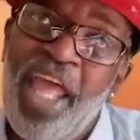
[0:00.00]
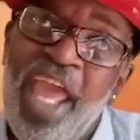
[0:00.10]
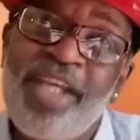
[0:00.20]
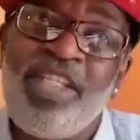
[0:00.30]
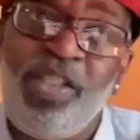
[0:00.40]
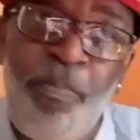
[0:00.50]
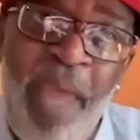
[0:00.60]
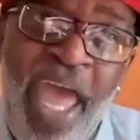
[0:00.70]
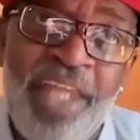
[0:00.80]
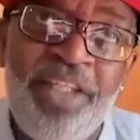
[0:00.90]

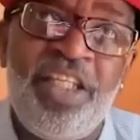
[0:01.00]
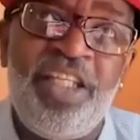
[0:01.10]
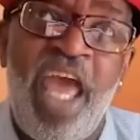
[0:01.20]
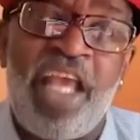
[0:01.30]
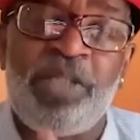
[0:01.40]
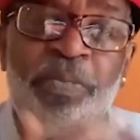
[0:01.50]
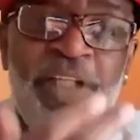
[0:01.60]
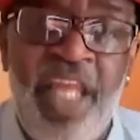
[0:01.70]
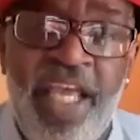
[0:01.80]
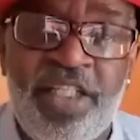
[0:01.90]
expanded
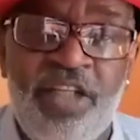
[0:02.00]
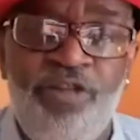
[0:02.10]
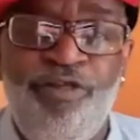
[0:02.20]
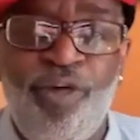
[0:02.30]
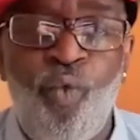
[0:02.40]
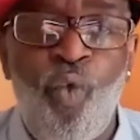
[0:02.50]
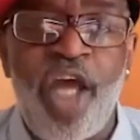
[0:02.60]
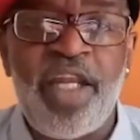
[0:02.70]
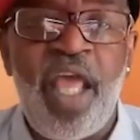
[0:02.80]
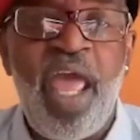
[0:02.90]
explanation for what